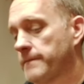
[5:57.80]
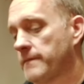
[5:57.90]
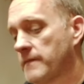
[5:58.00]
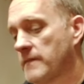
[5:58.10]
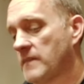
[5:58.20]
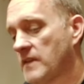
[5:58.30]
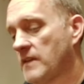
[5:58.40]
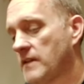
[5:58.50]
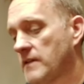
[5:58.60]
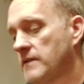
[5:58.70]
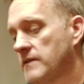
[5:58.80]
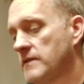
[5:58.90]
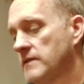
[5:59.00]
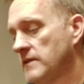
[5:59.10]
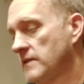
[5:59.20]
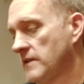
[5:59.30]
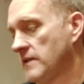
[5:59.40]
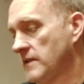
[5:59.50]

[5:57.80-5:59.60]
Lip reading: Nothing is said.